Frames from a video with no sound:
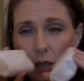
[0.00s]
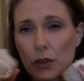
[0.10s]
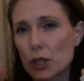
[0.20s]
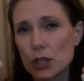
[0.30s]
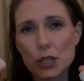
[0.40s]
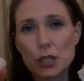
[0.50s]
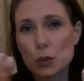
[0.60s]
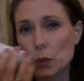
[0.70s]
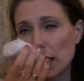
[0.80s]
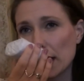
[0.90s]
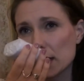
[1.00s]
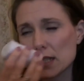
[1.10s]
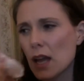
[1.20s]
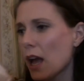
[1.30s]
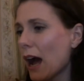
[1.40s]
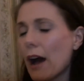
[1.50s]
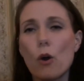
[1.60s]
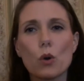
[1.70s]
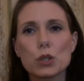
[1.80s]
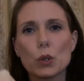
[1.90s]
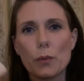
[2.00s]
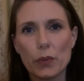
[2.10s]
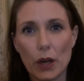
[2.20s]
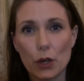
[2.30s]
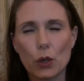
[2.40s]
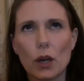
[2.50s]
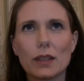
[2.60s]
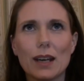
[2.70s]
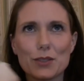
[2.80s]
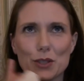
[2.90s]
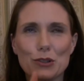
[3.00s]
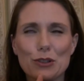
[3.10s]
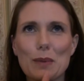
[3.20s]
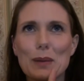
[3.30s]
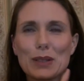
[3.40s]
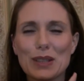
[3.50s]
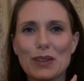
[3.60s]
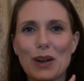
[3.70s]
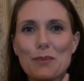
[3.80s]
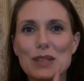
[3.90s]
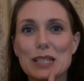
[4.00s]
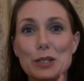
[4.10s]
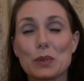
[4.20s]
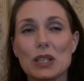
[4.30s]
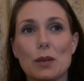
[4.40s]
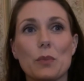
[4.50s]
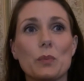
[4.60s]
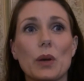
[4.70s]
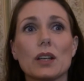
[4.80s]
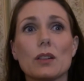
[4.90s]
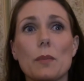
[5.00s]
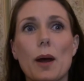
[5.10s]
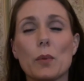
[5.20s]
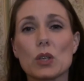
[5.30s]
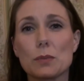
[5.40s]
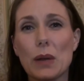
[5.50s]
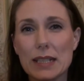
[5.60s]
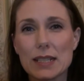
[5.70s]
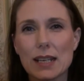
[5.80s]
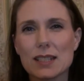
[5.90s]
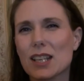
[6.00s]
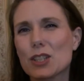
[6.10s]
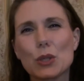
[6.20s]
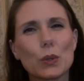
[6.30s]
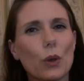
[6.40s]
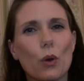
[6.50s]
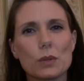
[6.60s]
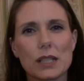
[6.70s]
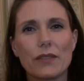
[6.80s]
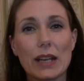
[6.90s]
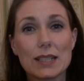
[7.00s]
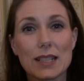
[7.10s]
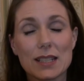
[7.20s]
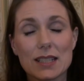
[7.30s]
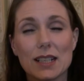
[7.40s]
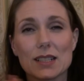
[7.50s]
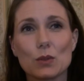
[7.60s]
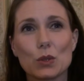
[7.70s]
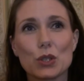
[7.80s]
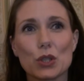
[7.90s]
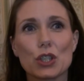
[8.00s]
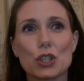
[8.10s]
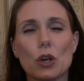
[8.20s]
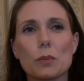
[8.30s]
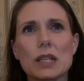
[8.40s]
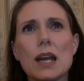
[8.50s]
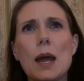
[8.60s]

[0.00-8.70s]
they're just so nice i also that are not in there i've just remembered that they're up the stairs because i've been burning them i bought some incense sticks you know they always have incense sticks in those sorts of shops